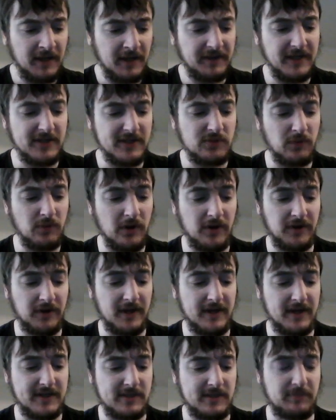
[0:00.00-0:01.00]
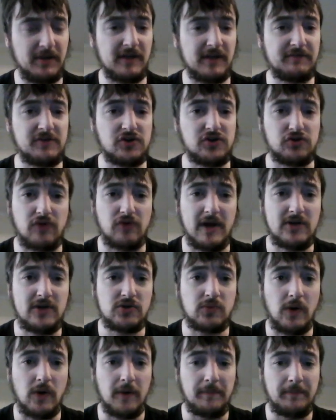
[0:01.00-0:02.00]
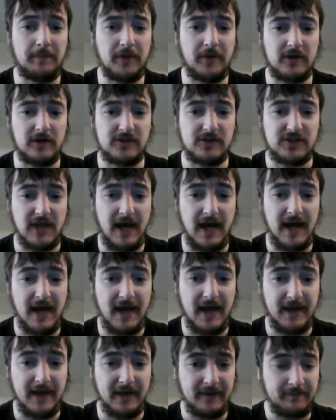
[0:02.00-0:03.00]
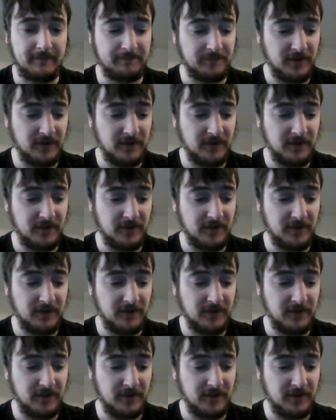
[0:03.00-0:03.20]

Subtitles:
This one is a bit of a strange one because I